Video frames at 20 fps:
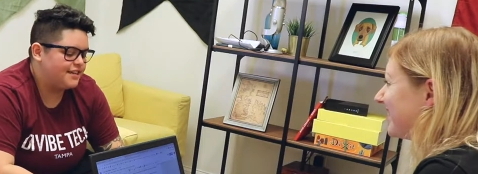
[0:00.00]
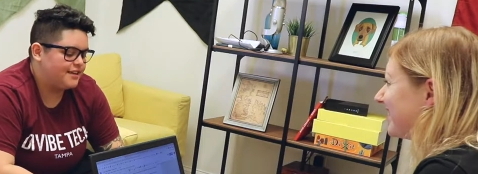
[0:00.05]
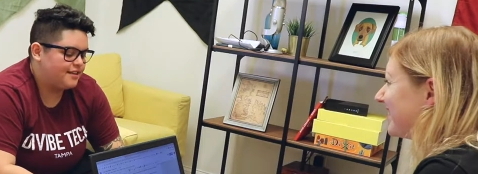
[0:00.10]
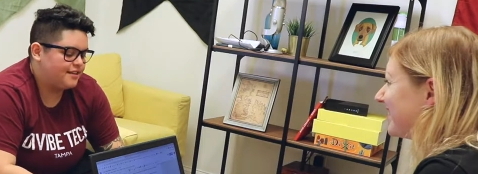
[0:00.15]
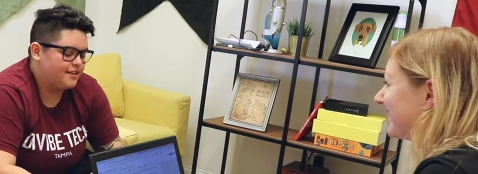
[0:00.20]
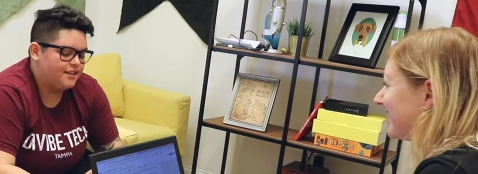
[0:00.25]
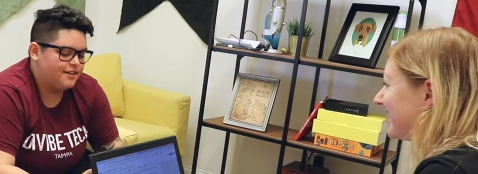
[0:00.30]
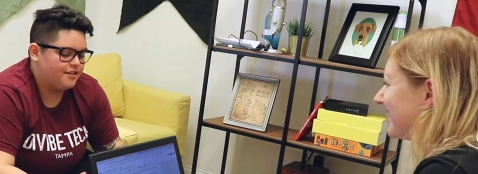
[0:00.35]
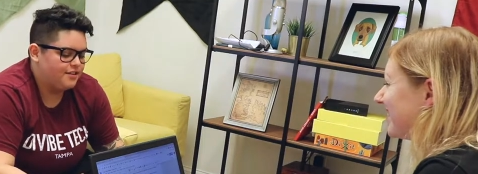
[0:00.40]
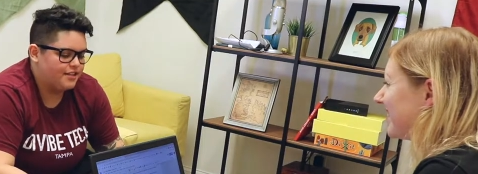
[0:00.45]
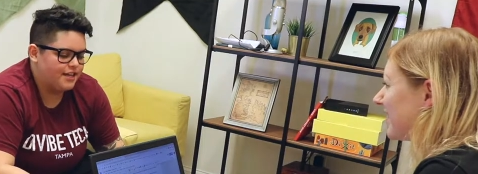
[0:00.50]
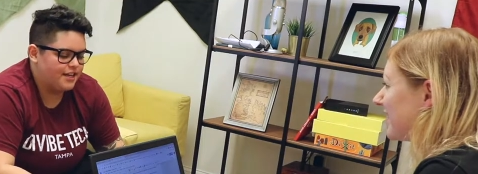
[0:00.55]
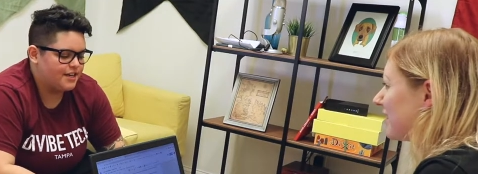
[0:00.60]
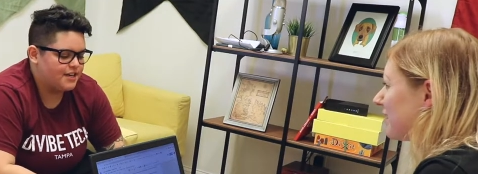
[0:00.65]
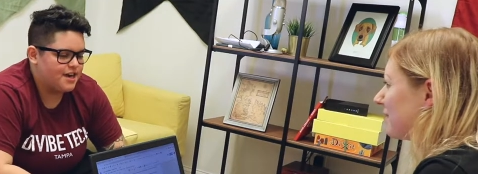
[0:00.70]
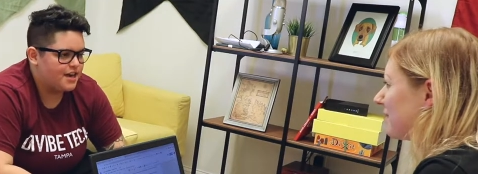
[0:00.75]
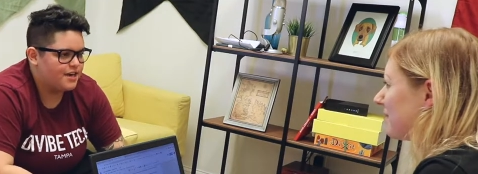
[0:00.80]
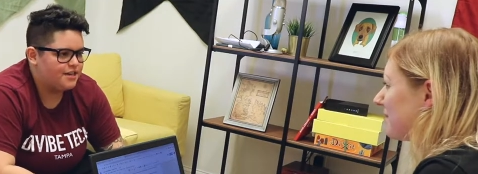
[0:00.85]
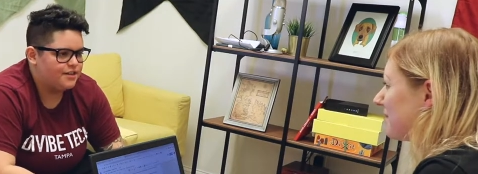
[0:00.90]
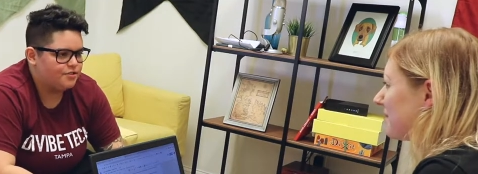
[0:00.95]
Speaker 1: Like literally
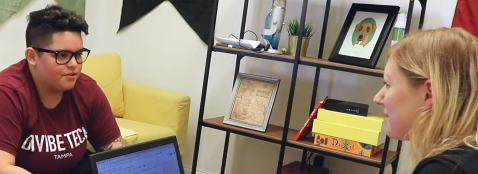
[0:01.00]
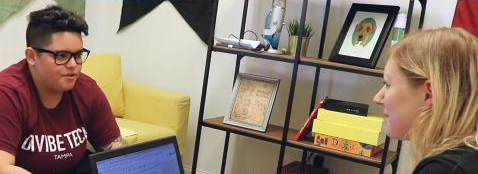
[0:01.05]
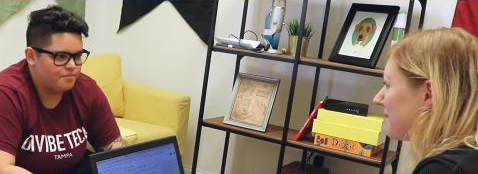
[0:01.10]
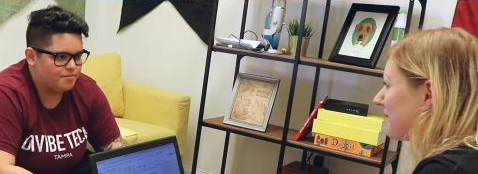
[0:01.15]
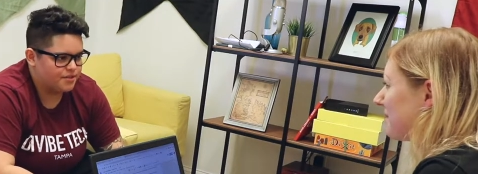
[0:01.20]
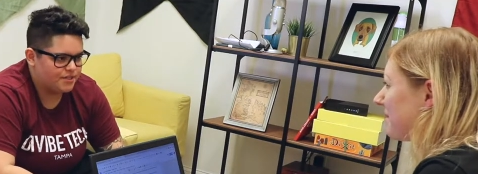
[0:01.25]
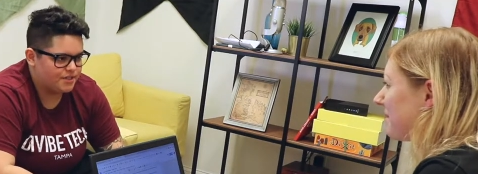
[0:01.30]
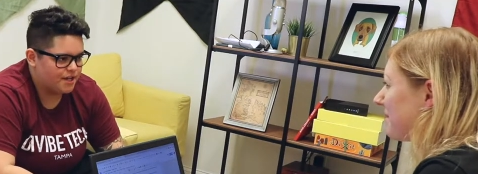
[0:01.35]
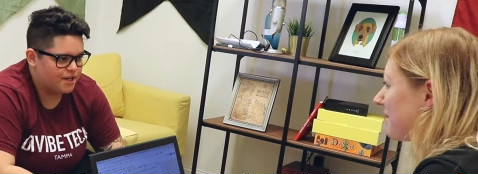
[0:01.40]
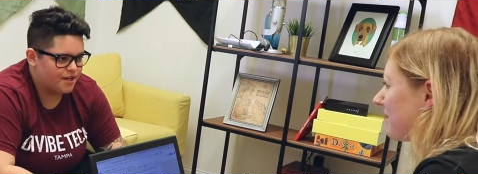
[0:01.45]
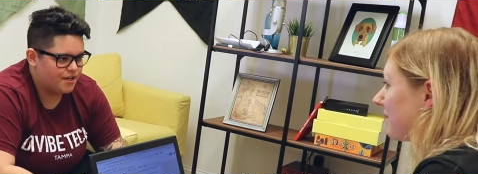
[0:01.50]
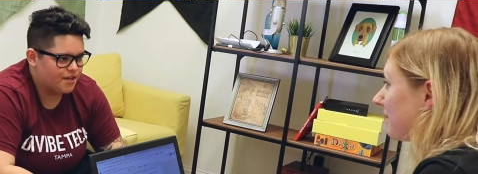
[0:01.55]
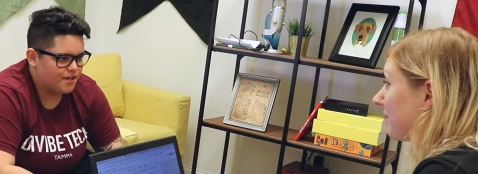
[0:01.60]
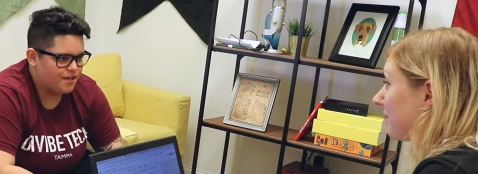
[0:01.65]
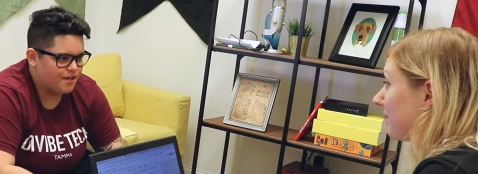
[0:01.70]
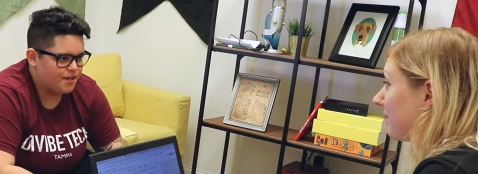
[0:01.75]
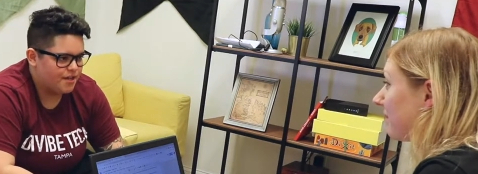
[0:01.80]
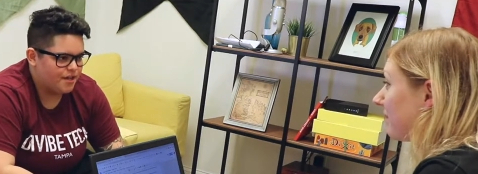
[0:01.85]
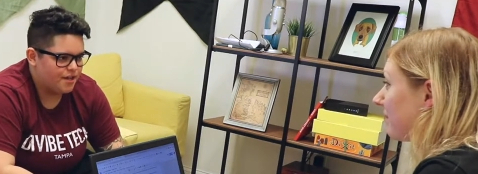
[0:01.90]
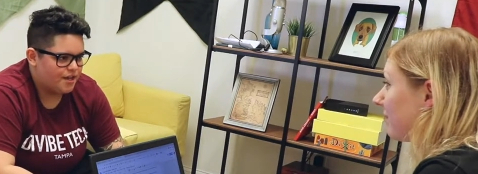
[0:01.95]
like 93 percent
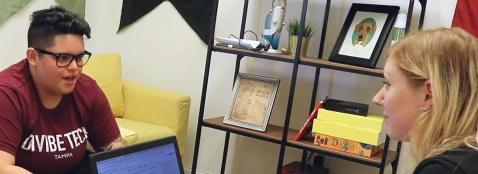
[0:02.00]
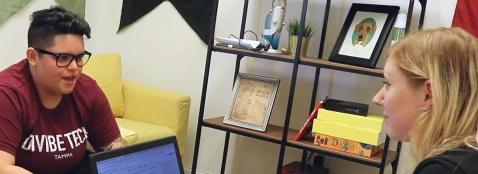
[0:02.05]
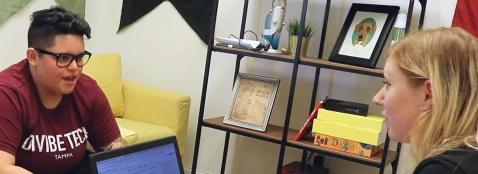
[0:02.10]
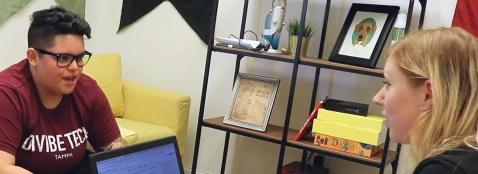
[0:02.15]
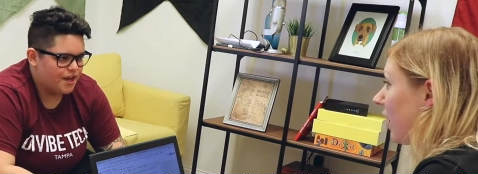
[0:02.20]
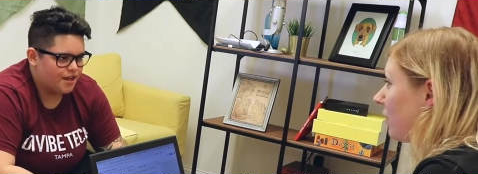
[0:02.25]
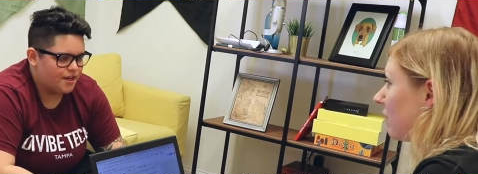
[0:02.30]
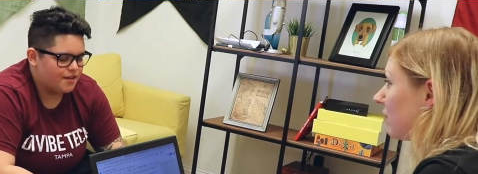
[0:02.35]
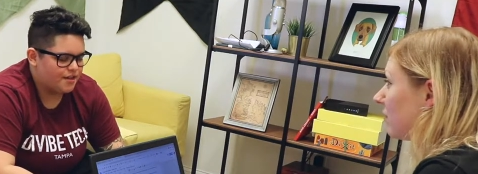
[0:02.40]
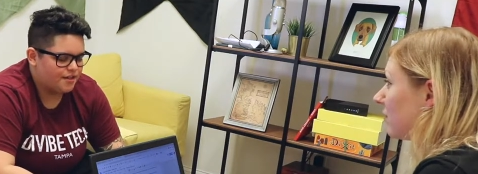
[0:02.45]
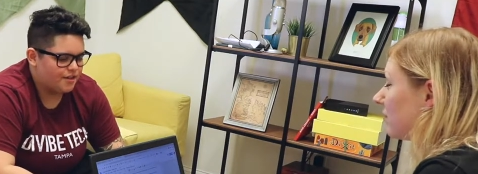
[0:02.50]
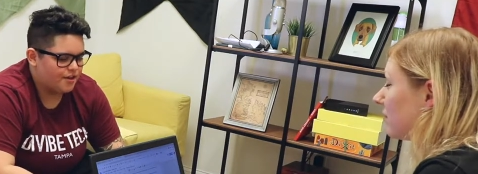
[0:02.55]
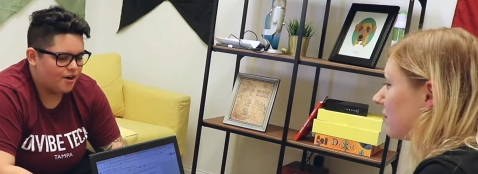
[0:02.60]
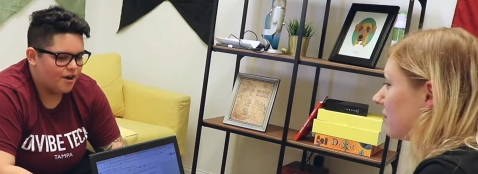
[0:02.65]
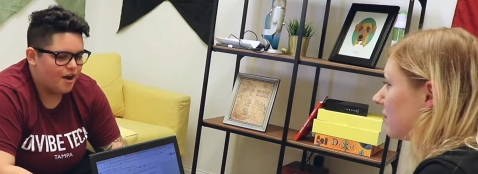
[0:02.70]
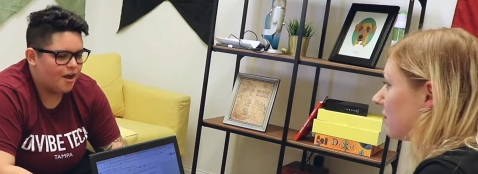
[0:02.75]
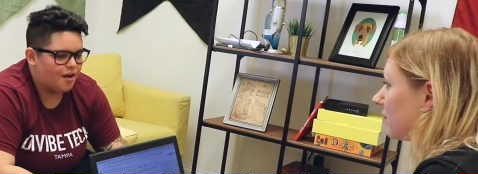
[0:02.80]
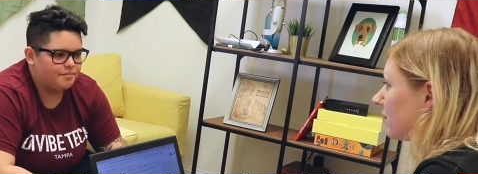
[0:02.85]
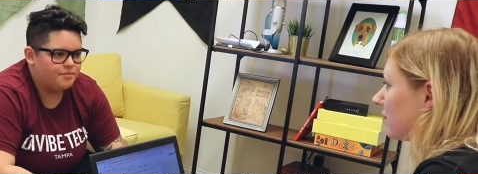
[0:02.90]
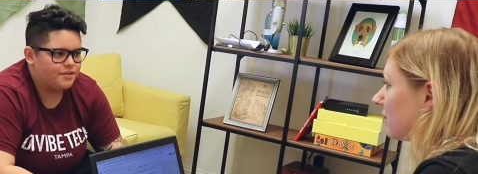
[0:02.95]
and
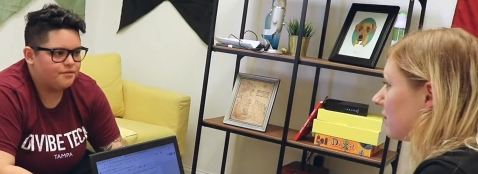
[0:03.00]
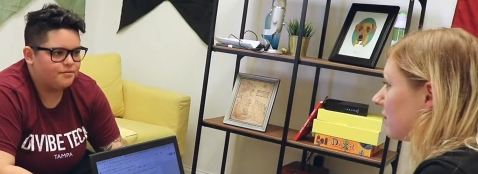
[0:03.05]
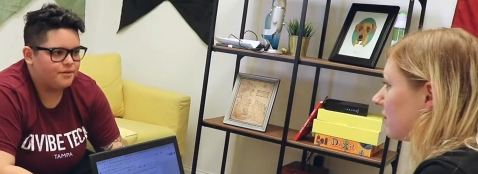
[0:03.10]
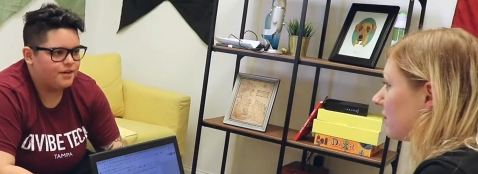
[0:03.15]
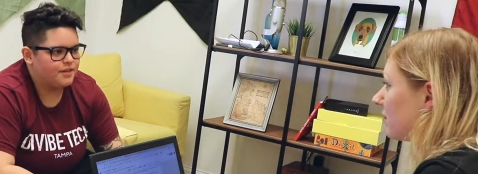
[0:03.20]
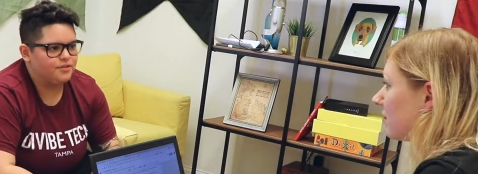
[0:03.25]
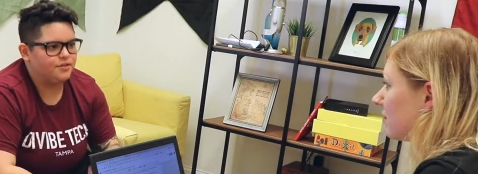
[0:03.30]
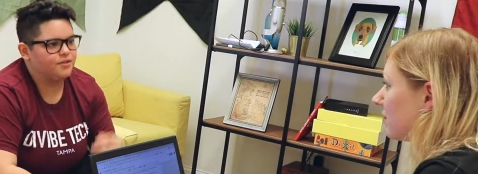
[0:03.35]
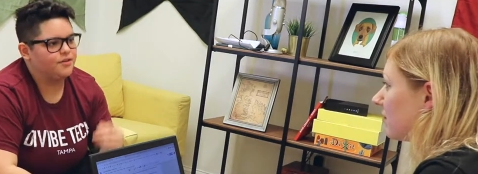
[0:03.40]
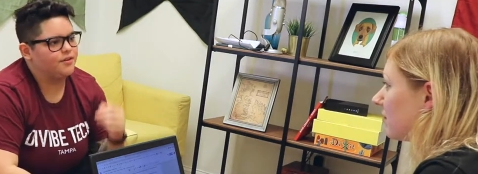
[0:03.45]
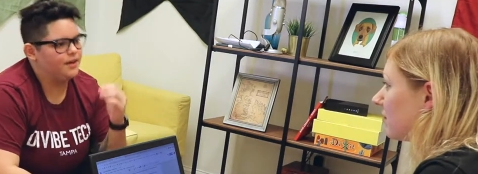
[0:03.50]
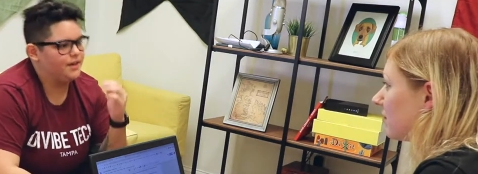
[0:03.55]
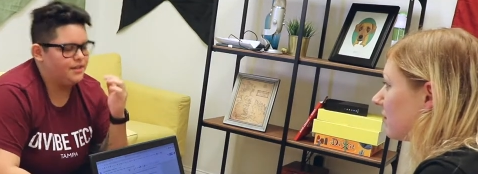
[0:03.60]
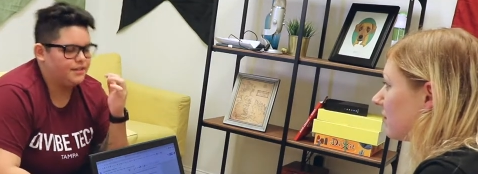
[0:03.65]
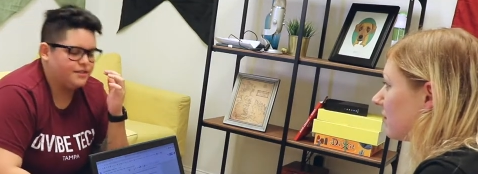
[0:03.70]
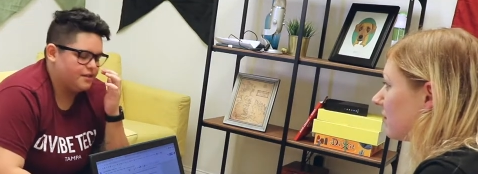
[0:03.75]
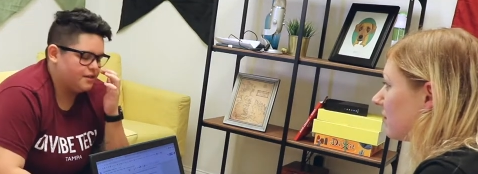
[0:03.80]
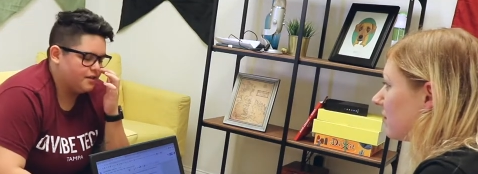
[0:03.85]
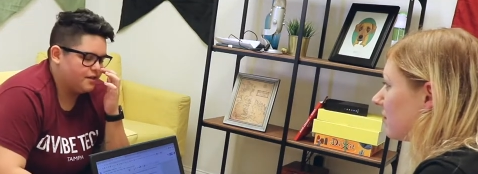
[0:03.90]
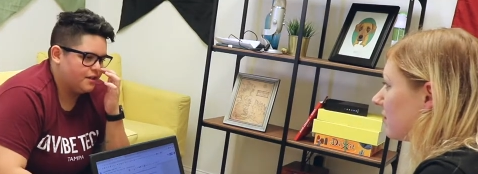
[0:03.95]
their opt-in rates are
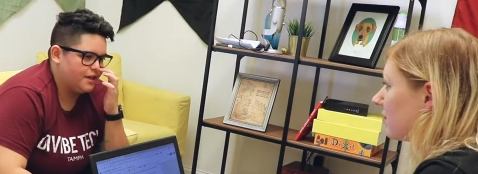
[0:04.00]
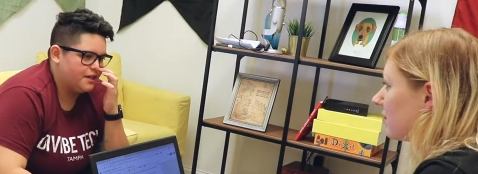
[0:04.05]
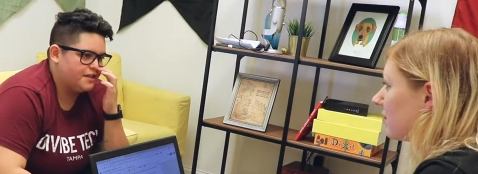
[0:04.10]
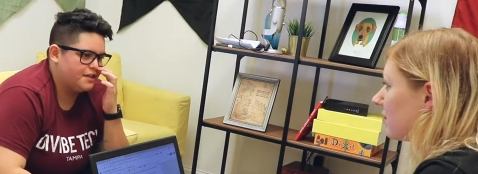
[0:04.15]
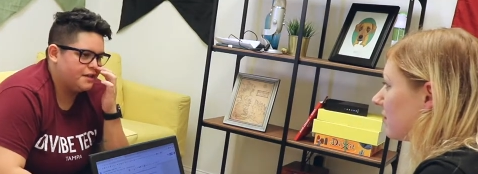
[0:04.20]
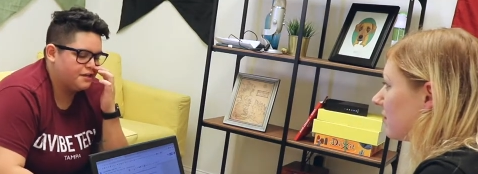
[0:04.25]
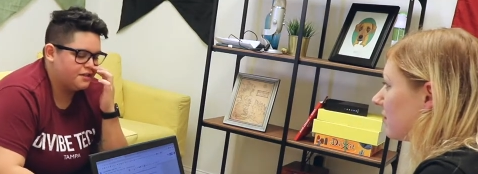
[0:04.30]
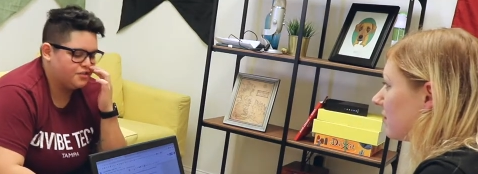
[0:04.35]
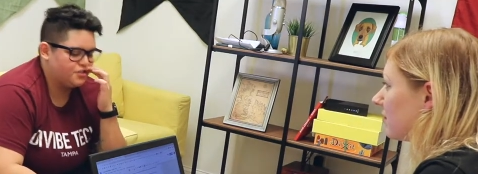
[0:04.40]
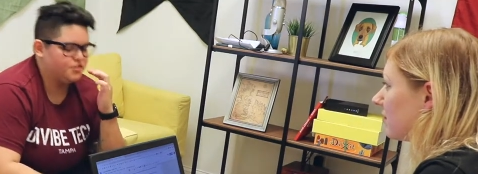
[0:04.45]
crazy. And then it